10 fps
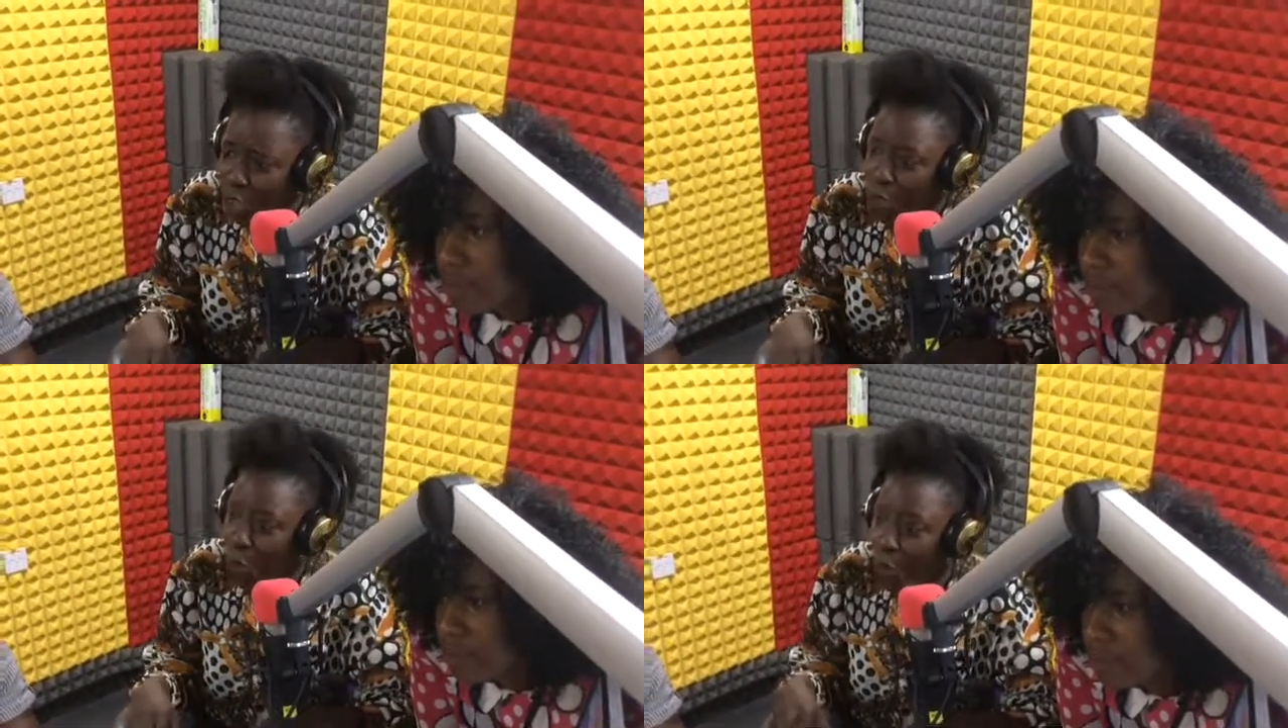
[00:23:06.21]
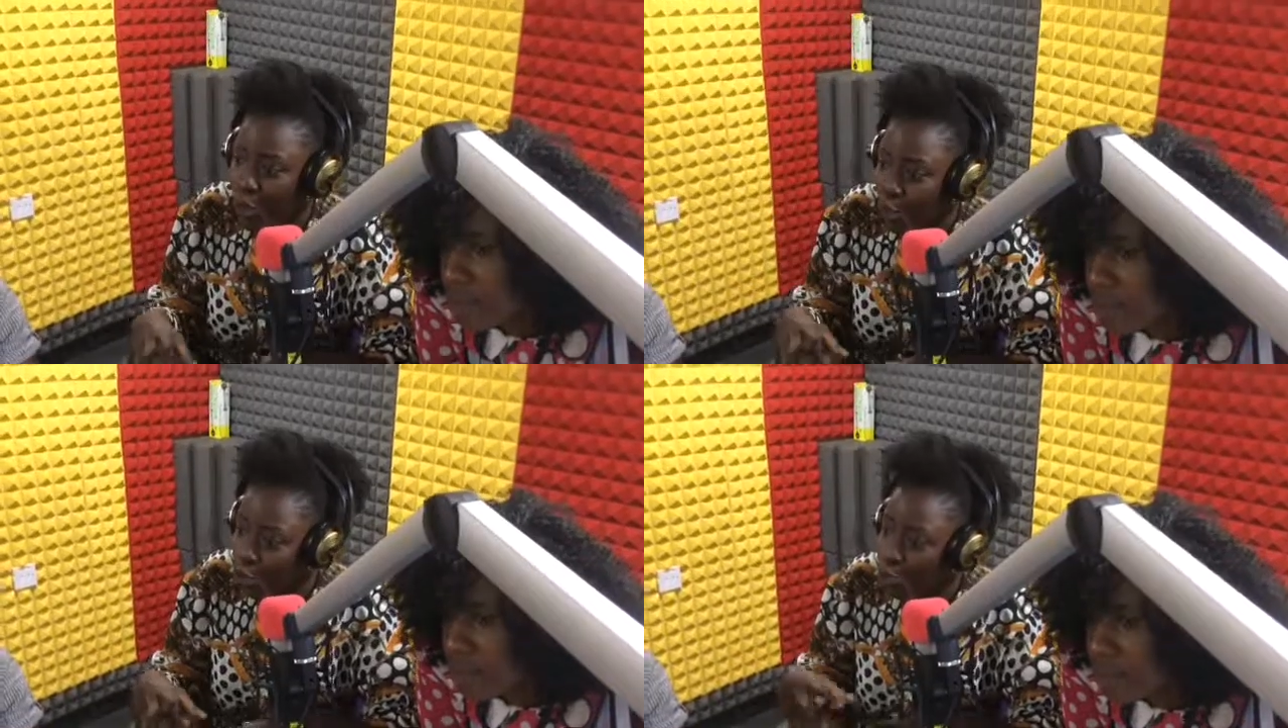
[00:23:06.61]
So
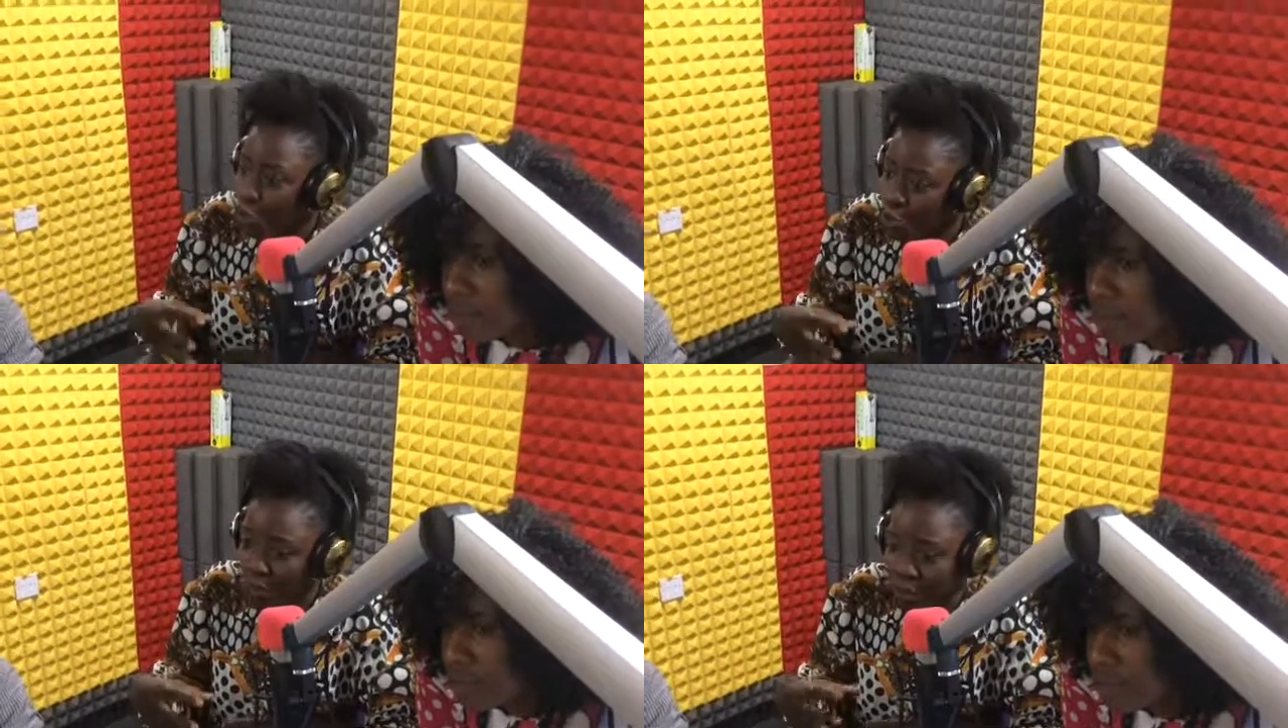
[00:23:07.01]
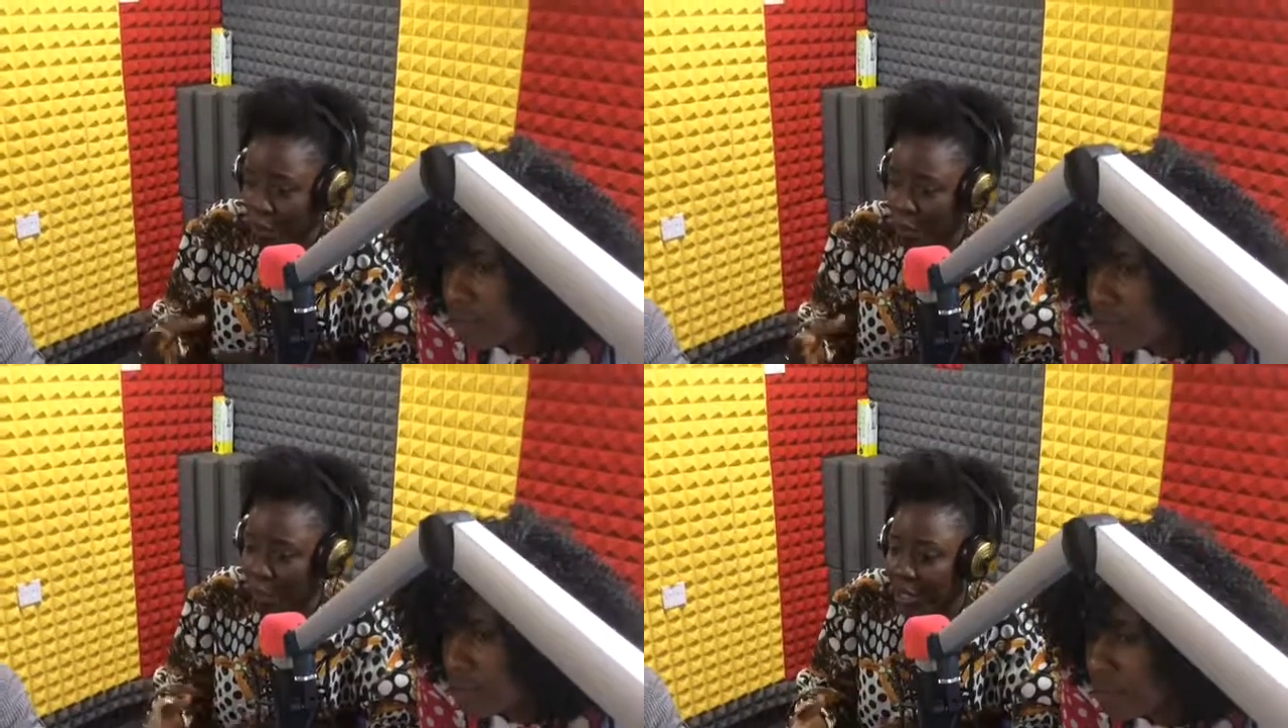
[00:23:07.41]
you should,
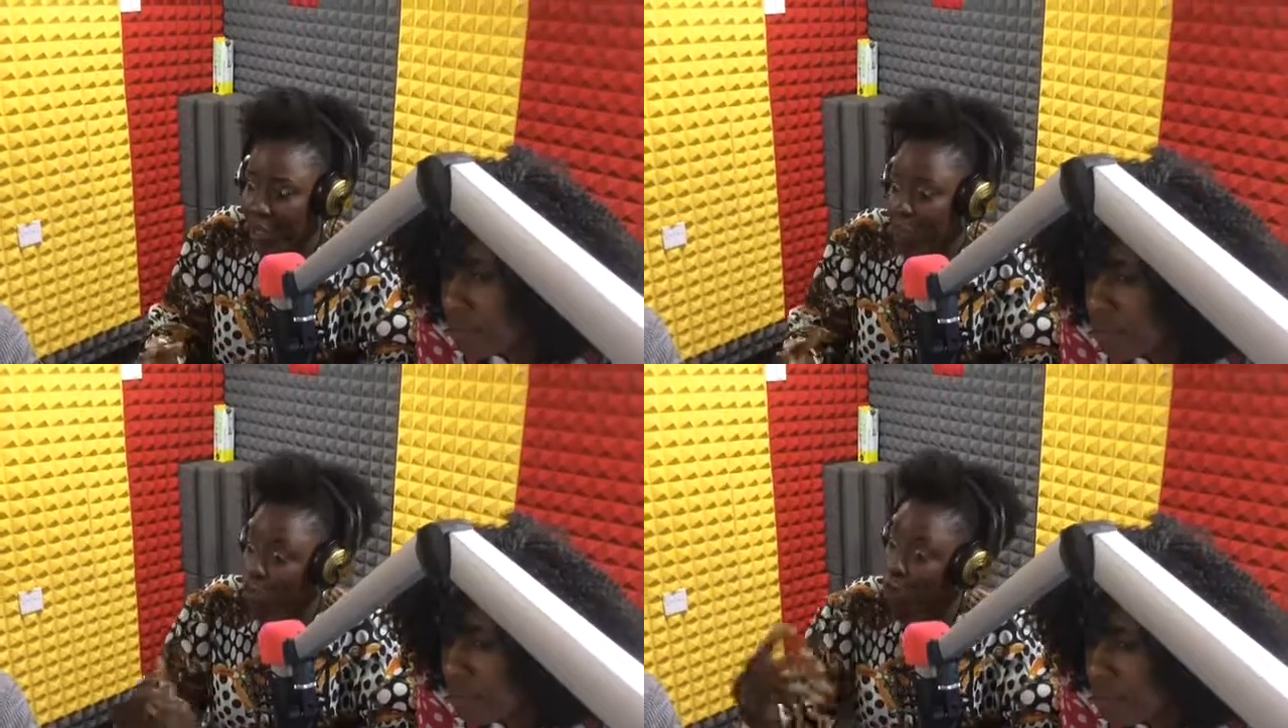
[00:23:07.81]
I mean, when you